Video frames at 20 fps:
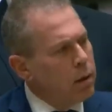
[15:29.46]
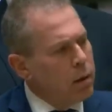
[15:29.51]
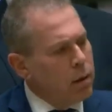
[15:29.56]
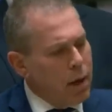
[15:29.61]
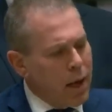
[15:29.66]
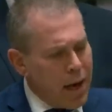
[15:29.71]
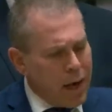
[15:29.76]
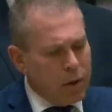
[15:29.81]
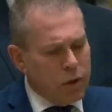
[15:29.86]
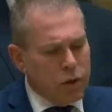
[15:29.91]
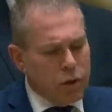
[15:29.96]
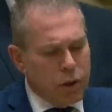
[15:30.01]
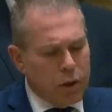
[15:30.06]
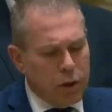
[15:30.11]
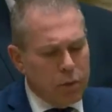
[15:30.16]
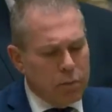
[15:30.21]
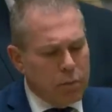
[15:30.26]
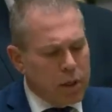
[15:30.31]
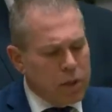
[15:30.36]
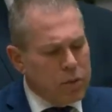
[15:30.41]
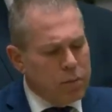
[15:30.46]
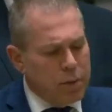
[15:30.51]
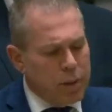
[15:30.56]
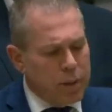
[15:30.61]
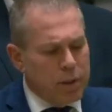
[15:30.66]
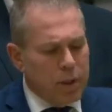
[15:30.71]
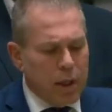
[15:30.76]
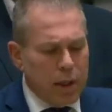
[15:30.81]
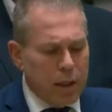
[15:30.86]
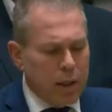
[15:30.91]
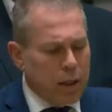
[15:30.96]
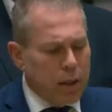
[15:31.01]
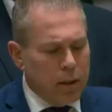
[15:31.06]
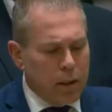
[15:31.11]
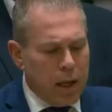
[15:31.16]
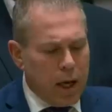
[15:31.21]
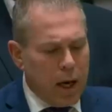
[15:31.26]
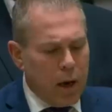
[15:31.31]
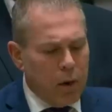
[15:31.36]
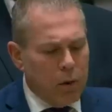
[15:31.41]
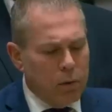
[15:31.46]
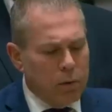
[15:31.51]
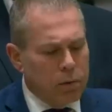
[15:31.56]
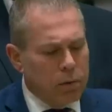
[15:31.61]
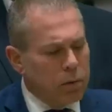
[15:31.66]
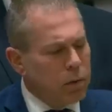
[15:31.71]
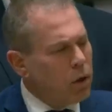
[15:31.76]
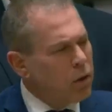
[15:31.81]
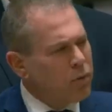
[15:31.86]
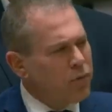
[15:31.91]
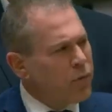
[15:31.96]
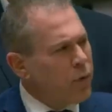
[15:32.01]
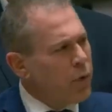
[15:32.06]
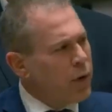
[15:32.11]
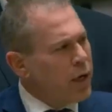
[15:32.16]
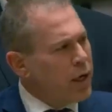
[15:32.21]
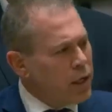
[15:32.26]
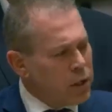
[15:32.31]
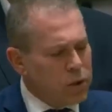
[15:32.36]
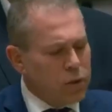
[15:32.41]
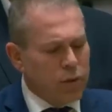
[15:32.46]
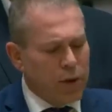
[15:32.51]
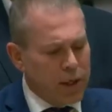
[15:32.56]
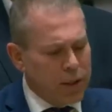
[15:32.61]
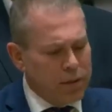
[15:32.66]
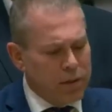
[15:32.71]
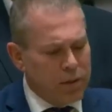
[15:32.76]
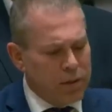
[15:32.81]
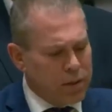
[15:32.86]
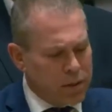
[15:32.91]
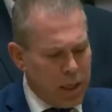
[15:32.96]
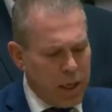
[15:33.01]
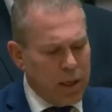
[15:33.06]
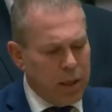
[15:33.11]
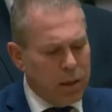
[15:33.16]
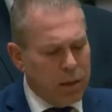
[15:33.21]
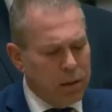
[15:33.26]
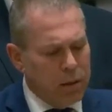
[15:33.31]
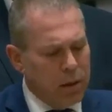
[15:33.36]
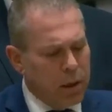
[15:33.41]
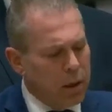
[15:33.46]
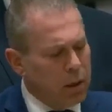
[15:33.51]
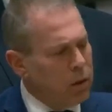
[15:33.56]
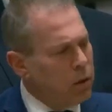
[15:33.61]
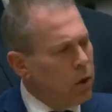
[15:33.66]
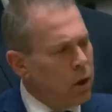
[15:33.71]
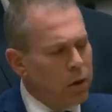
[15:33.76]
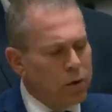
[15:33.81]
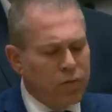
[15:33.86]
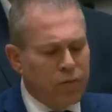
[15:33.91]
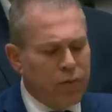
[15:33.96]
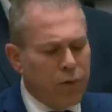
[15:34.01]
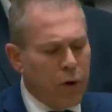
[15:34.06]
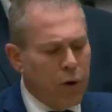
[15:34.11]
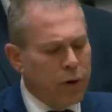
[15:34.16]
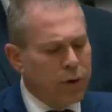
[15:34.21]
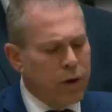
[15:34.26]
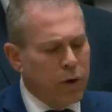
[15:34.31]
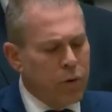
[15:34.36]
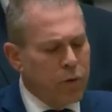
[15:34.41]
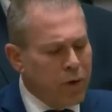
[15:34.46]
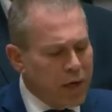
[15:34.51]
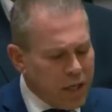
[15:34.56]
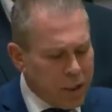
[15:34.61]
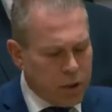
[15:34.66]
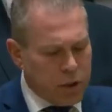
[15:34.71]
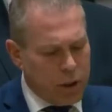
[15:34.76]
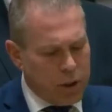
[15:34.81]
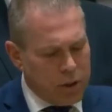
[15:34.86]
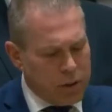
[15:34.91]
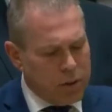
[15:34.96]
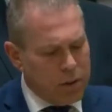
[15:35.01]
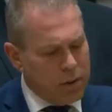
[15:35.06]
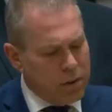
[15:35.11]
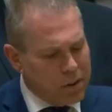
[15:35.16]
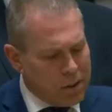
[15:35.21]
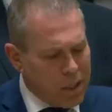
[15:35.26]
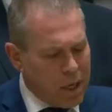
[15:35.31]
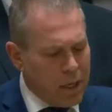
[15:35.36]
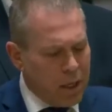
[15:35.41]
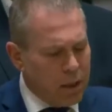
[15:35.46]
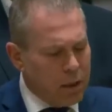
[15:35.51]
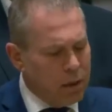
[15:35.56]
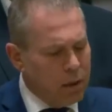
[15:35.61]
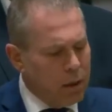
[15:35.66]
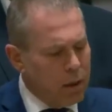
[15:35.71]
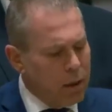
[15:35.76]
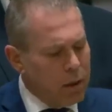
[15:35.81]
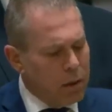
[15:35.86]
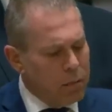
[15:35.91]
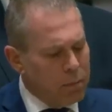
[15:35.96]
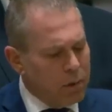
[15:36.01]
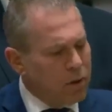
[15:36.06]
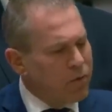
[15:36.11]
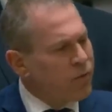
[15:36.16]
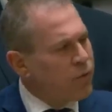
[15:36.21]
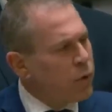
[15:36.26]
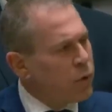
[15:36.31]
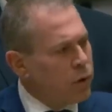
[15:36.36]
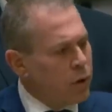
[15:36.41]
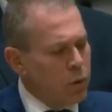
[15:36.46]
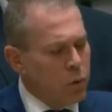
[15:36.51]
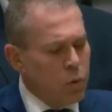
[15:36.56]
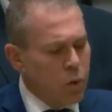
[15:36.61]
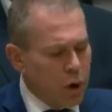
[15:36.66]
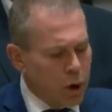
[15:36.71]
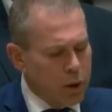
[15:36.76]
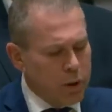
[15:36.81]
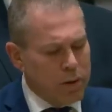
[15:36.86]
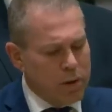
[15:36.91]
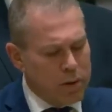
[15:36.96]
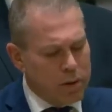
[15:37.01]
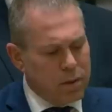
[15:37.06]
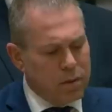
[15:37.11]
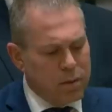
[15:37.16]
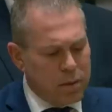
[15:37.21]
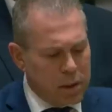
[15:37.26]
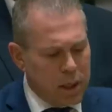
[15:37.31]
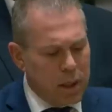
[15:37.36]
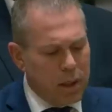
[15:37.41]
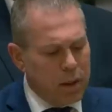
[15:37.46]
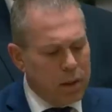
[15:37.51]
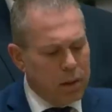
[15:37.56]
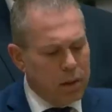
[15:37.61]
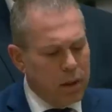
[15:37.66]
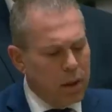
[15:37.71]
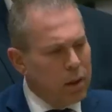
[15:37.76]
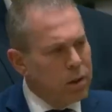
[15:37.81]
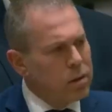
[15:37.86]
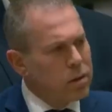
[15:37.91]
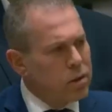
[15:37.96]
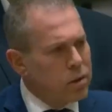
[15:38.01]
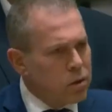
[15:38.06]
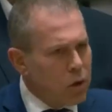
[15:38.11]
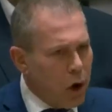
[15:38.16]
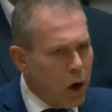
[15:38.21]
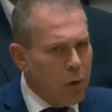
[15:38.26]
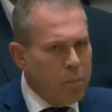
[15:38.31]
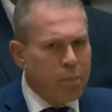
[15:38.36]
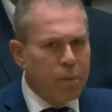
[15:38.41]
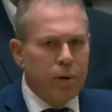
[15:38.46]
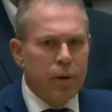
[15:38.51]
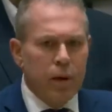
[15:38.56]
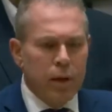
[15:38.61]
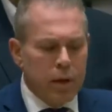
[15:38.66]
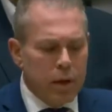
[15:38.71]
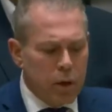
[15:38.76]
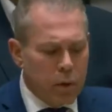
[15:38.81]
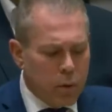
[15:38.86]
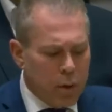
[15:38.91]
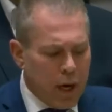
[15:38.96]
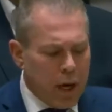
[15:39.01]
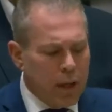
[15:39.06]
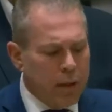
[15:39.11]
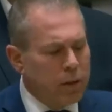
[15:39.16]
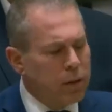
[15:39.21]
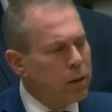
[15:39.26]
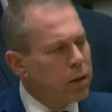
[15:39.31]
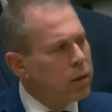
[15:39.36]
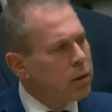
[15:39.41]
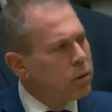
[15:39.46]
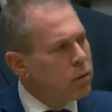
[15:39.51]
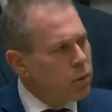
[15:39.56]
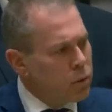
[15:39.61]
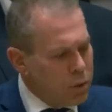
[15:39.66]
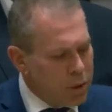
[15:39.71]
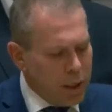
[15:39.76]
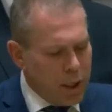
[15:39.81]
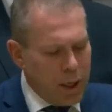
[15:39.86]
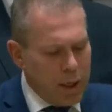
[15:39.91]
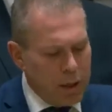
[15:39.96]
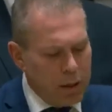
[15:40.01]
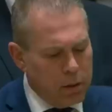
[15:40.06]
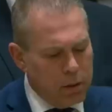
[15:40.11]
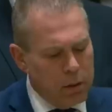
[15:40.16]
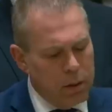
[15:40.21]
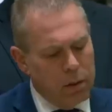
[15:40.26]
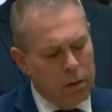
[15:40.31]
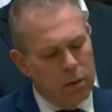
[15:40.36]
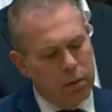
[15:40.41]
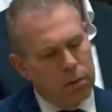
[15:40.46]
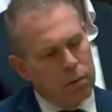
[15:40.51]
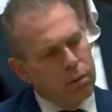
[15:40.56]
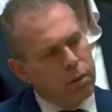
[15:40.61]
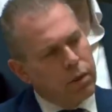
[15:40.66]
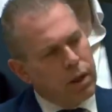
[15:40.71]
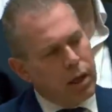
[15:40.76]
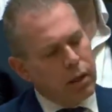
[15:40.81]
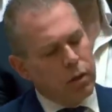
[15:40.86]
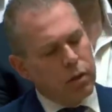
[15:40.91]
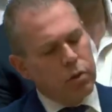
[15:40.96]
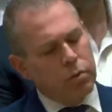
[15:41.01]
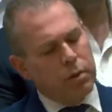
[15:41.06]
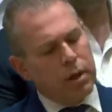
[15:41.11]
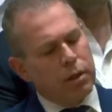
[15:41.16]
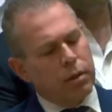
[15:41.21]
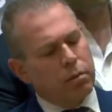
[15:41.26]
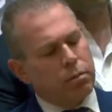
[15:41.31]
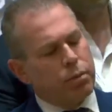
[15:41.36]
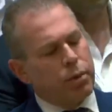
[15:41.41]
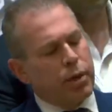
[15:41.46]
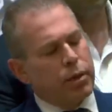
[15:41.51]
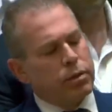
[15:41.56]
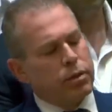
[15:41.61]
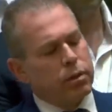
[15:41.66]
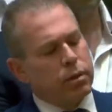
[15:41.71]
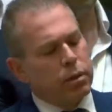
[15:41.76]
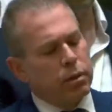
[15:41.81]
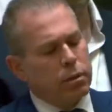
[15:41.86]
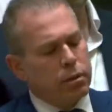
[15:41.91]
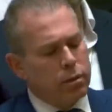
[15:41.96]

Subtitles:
Action must be taken now, not for Israel's sake, not for the region's sake, but for the world's sake. Stop Iran today. Thank you, Madam President.